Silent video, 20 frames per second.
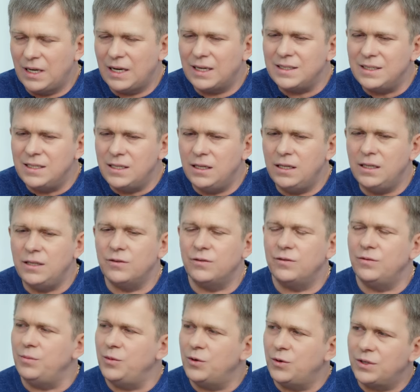
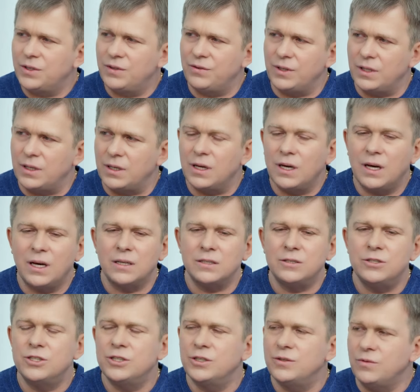separating the dead
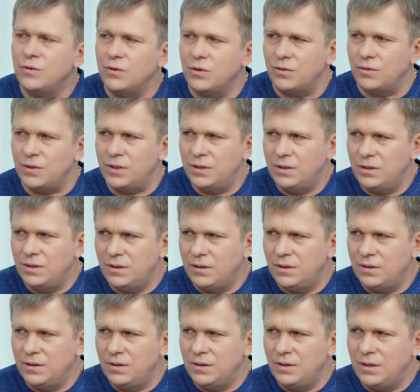from the alive,
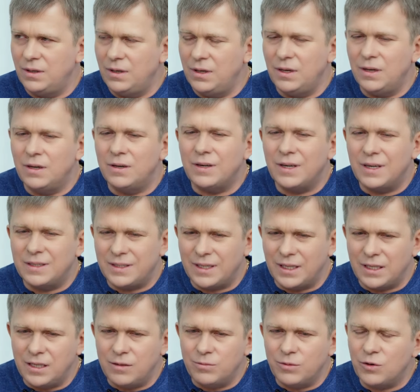
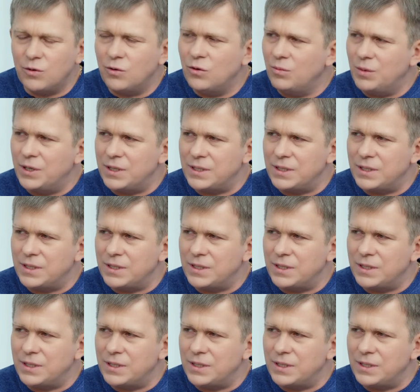and thus